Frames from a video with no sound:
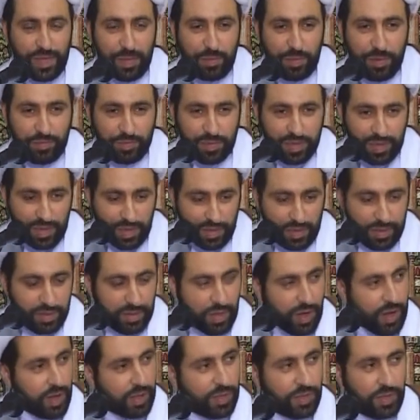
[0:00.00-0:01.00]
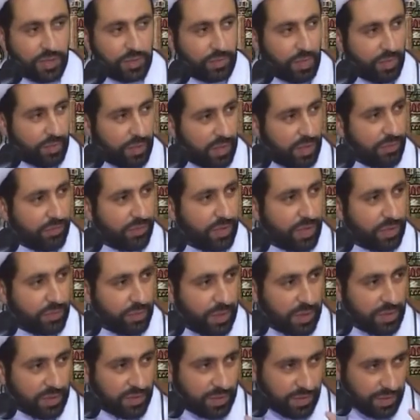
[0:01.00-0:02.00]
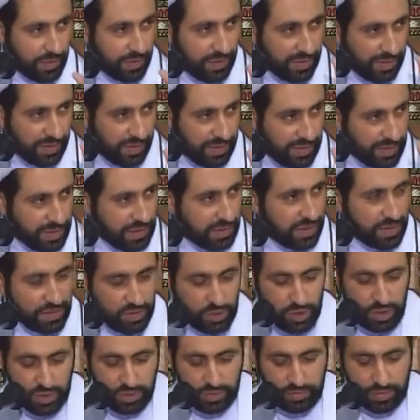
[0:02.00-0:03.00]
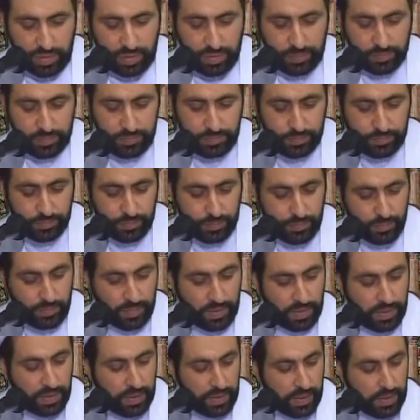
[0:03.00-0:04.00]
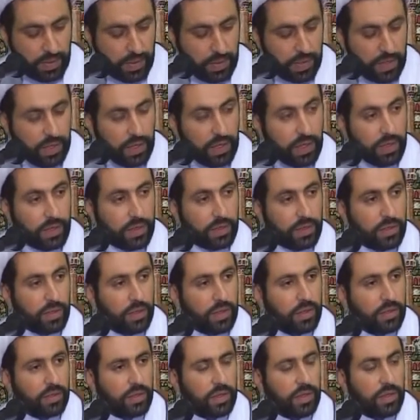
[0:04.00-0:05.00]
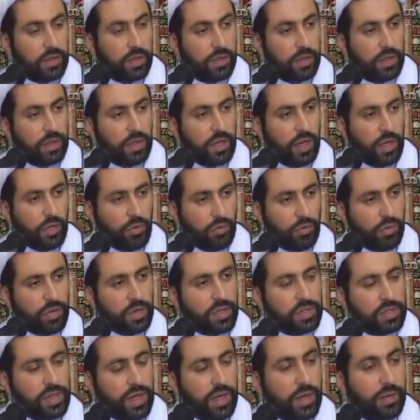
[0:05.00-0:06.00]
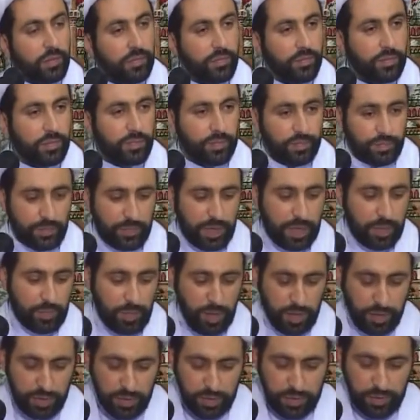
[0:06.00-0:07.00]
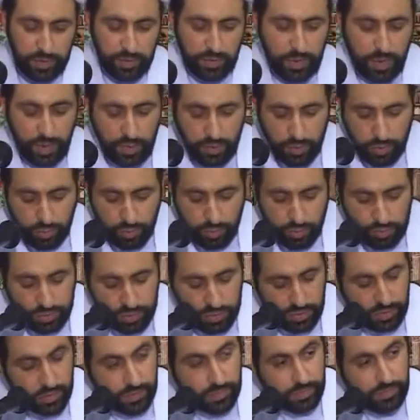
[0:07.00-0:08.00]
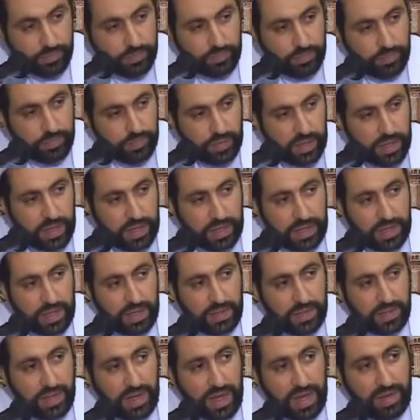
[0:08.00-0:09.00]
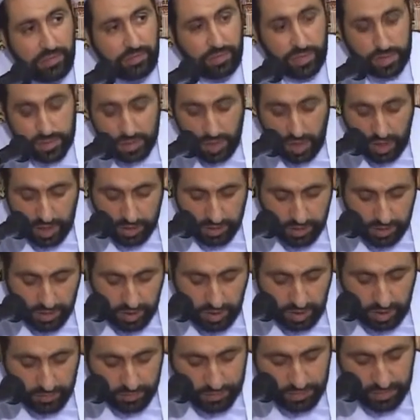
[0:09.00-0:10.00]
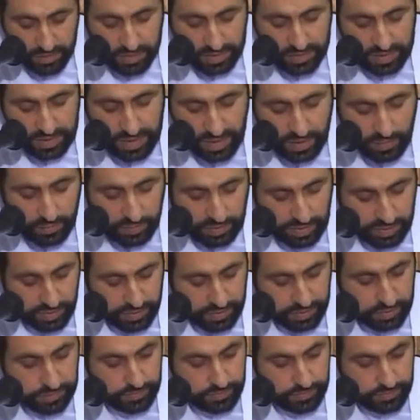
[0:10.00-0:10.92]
of the ideas may be different, but this is general. In Hinduism, among Hindus, again they have this idea of savior,